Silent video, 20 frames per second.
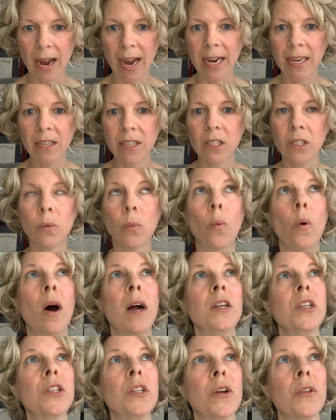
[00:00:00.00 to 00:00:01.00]
I just
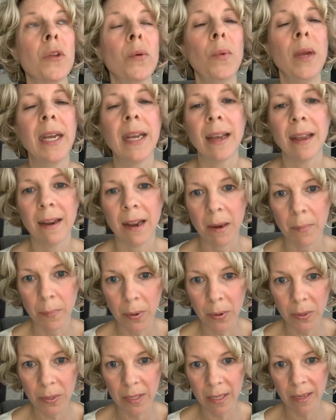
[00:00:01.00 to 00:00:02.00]
watched on the weekend, I
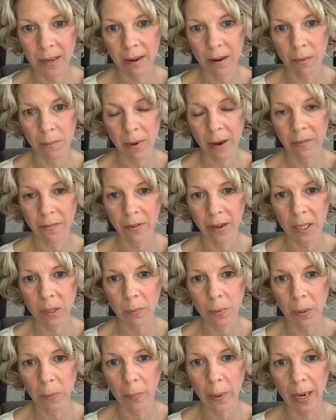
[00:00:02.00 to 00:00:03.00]
posted it on my
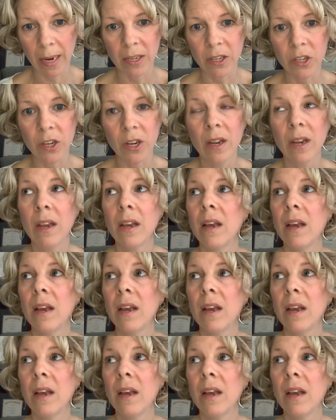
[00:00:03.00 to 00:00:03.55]
Facebook page,